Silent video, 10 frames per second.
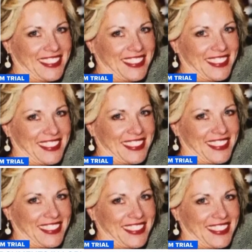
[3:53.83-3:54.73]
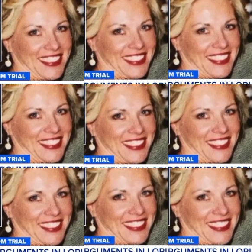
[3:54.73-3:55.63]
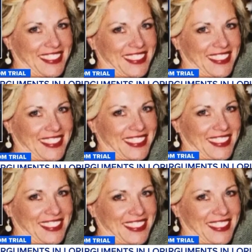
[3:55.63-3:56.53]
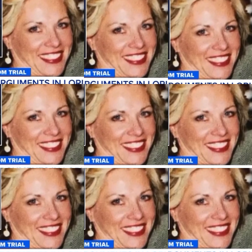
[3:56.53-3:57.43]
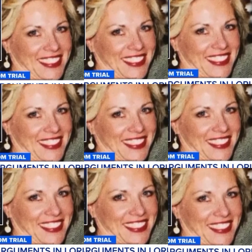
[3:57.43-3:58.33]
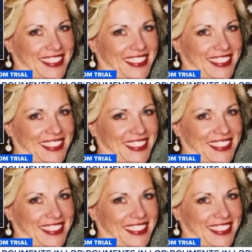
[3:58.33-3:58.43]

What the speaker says: (not speaking)